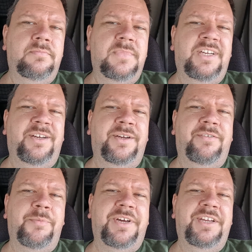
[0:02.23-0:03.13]
Hello,
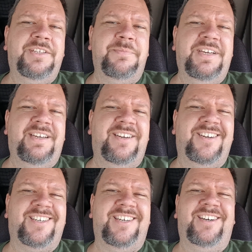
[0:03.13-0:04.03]
everybody. It's me,
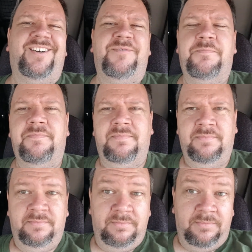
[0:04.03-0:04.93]
Dark Tiger.
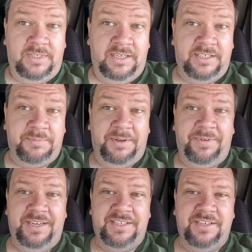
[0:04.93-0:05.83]
Yes, my
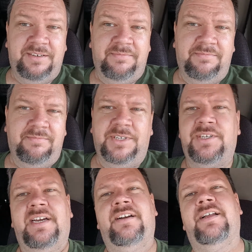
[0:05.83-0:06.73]
face in much
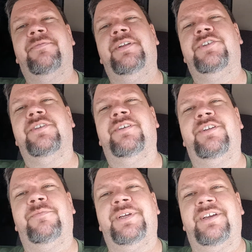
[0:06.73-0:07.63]
higher definition than
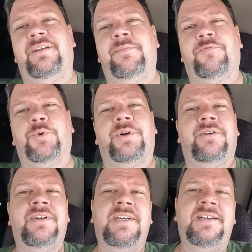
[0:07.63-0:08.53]
you've been getting before.
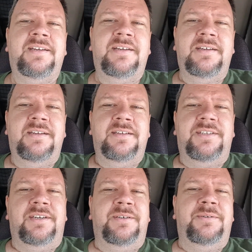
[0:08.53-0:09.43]

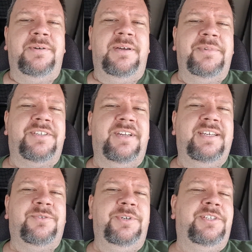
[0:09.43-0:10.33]
So, I missed
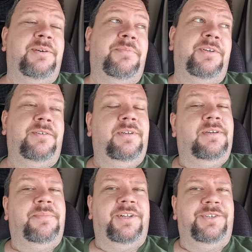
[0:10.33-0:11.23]
last week's upload. I
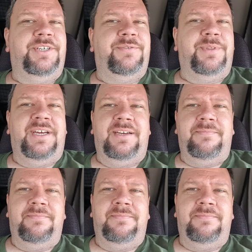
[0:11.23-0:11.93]
apologize for that.